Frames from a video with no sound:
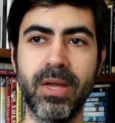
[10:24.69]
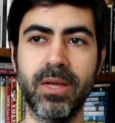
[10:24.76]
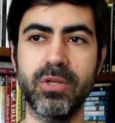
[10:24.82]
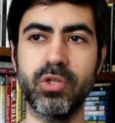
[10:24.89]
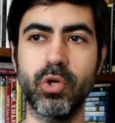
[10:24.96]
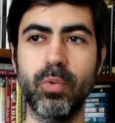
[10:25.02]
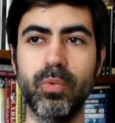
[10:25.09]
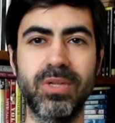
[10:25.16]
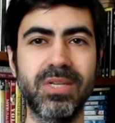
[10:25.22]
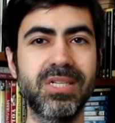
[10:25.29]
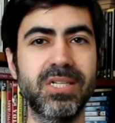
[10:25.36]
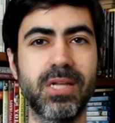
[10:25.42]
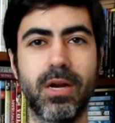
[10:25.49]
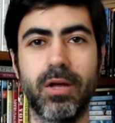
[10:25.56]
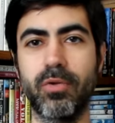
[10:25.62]
So this
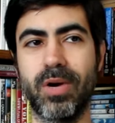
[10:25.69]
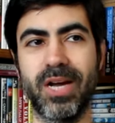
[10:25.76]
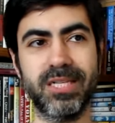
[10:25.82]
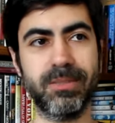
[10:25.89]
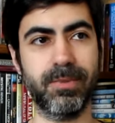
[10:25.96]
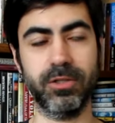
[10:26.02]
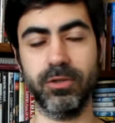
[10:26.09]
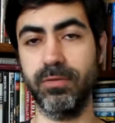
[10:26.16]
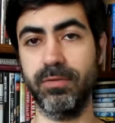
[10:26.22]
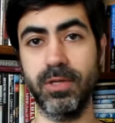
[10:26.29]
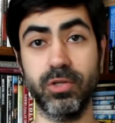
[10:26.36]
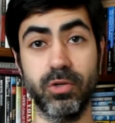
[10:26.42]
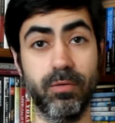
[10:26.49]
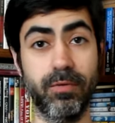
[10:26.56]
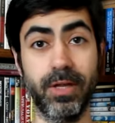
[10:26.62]
is another aspect of
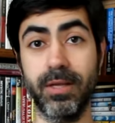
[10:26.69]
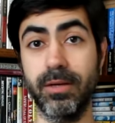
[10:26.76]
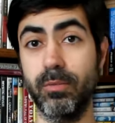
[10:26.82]
this novella